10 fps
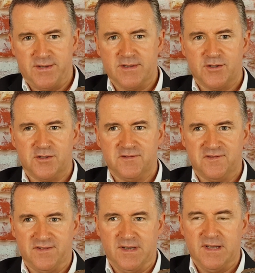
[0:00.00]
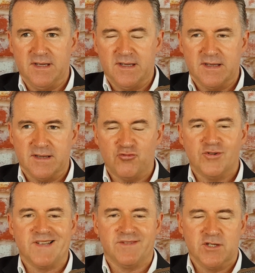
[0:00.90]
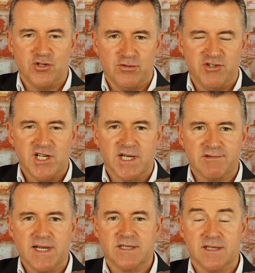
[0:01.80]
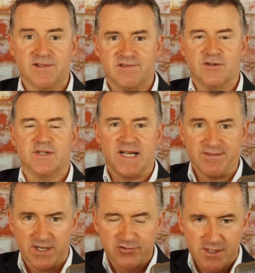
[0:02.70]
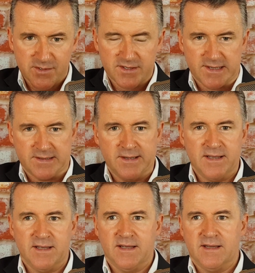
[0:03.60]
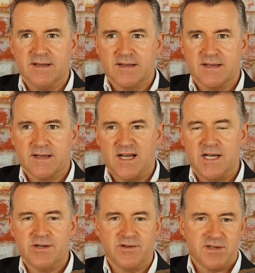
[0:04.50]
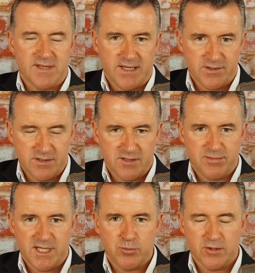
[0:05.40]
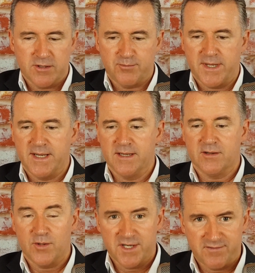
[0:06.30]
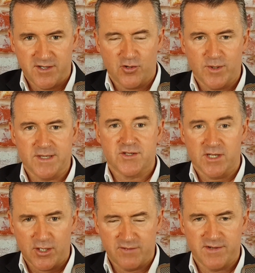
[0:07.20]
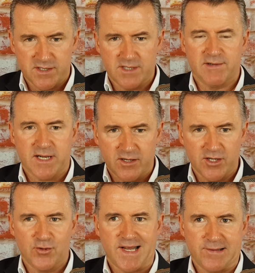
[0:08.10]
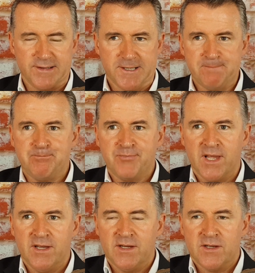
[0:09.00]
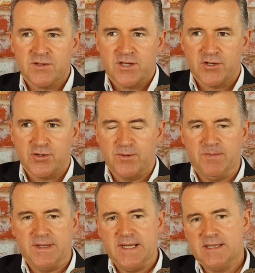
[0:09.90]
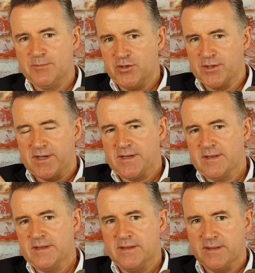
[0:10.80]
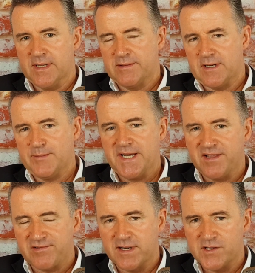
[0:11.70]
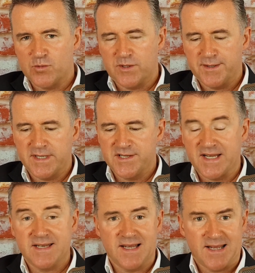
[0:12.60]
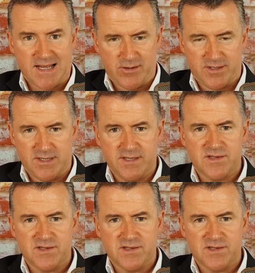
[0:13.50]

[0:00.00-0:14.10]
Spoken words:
of revenue generated through diving trips there. Hundreds of thousands of people paying quite a few quid to go and visit the wreck and go down there. So in the book, there are many threads. One is a day out at